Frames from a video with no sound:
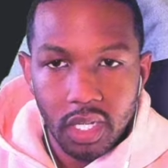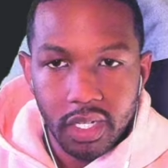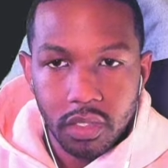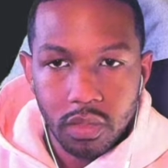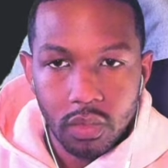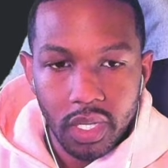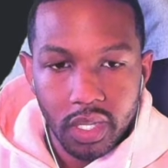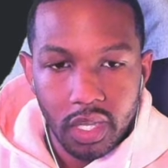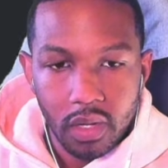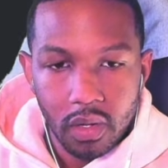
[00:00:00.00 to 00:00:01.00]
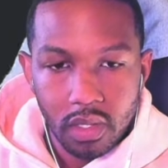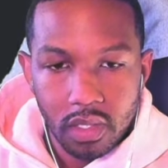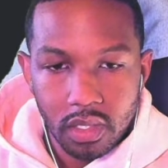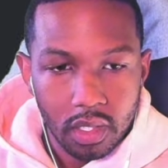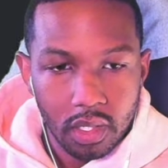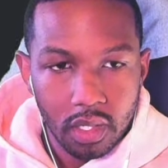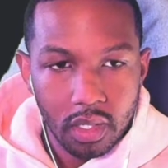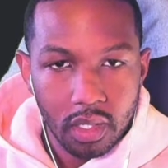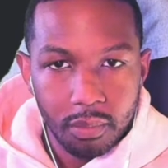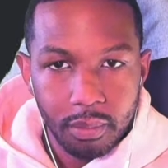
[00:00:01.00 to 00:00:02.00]
i do like that card
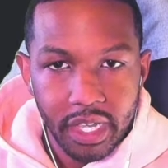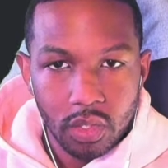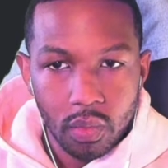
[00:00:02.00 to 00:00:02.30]
uh magical